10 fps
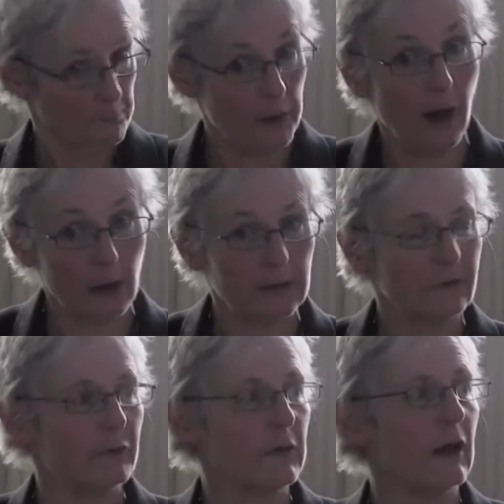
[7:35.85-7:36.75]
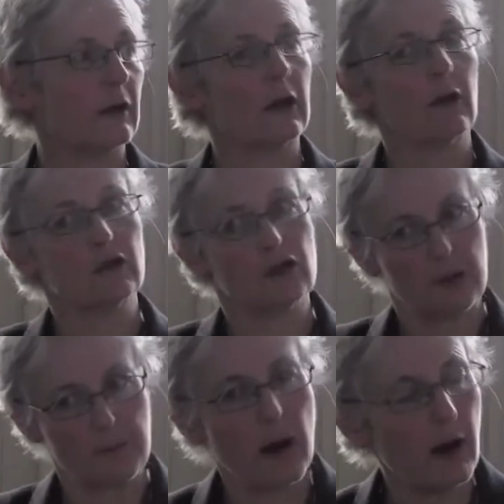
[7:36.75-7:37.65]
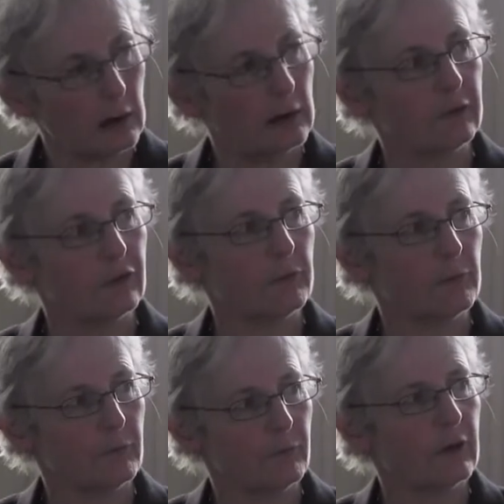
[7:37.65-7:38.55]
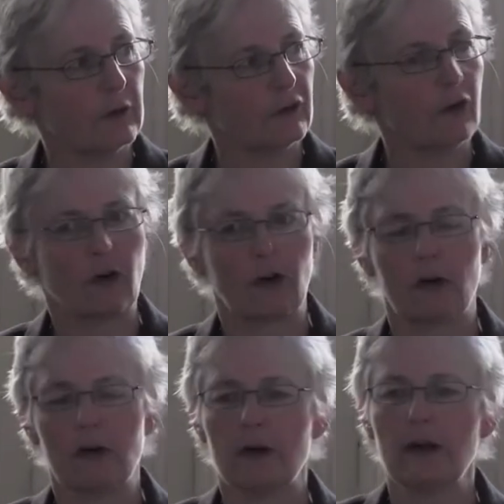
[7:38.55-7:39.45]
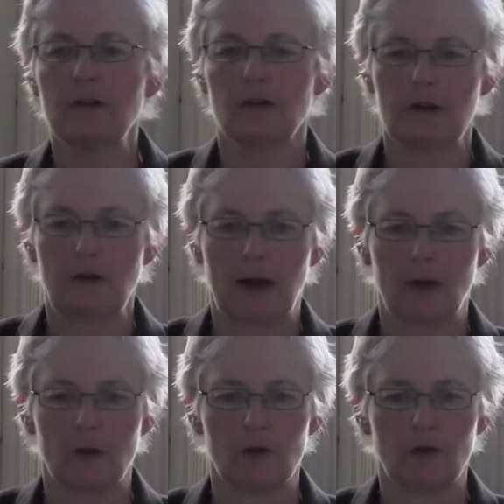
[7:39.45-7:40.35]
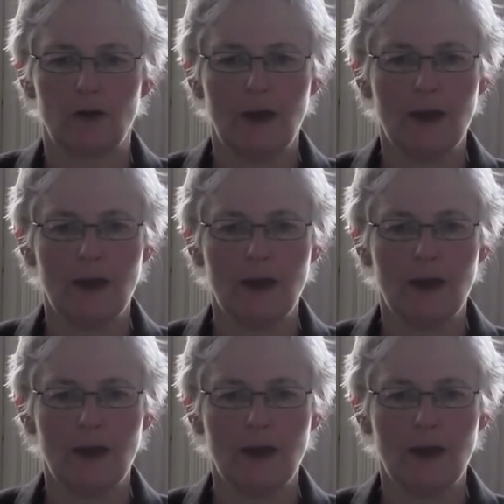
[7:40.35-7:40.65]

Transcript: partly from the archaeology and partly from the historical and literary records.